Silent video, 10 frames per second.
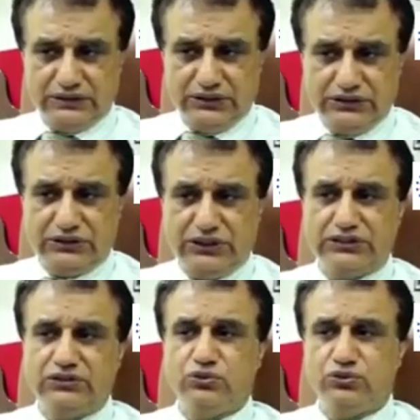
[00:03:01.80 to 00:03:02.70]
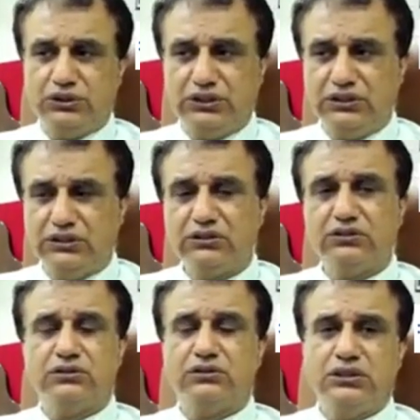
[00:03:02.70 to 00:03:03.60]
this takes usually
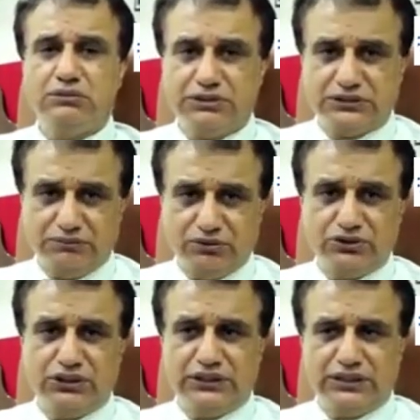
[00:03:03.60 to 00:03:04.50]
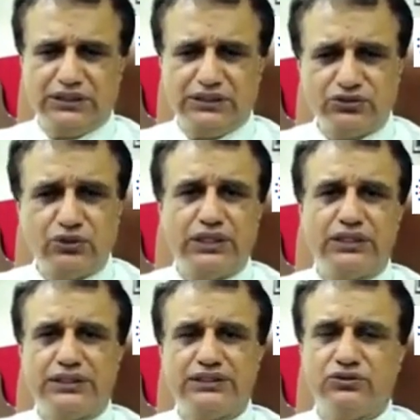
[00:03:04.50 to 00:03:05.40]
three months because the internal
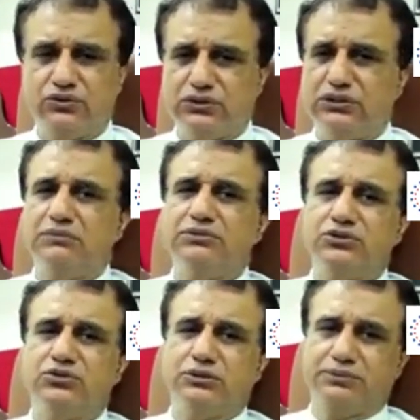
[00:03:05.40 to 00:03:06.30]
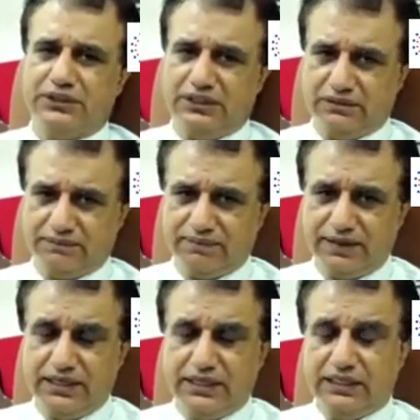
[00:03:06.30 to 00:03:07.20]
swelling takes usually three months to subside
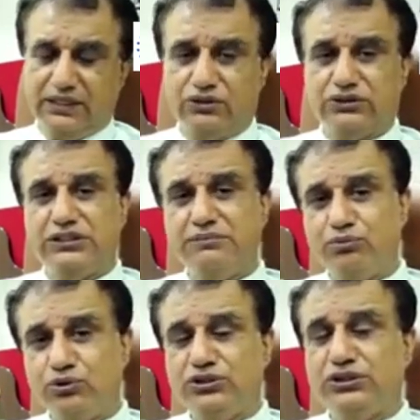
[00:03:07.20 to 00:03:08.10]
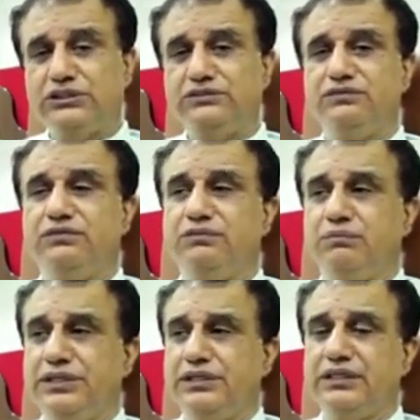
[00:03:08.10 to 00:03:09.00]
now, the same procedure is
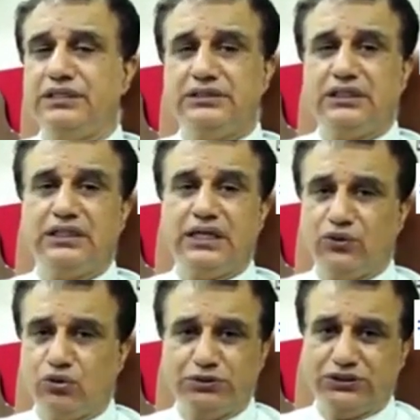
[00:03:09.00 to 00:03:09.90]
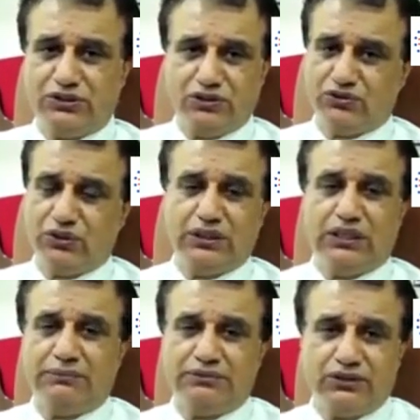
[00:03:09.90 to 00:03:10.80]
being done in the gynecomastia also.
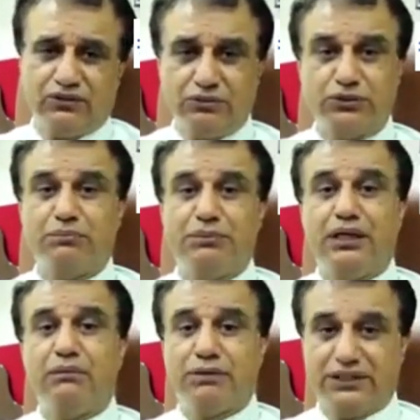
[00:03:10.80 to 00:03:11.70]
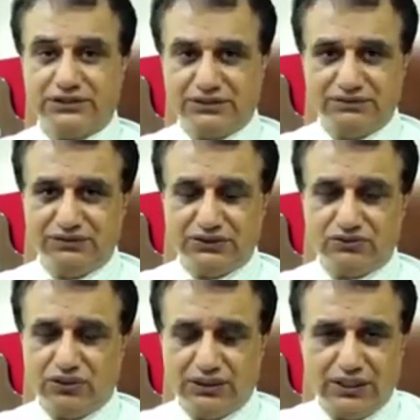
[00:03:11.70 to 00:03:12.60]
I'm talking about the male breast, which is
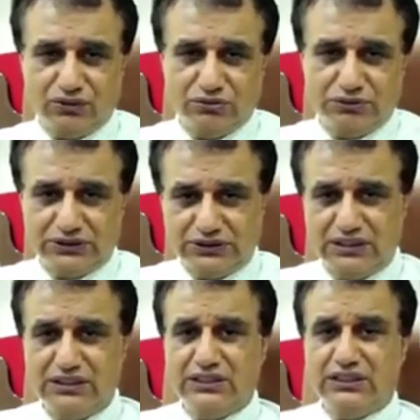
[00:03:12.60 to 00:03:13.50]
called gynecomastia.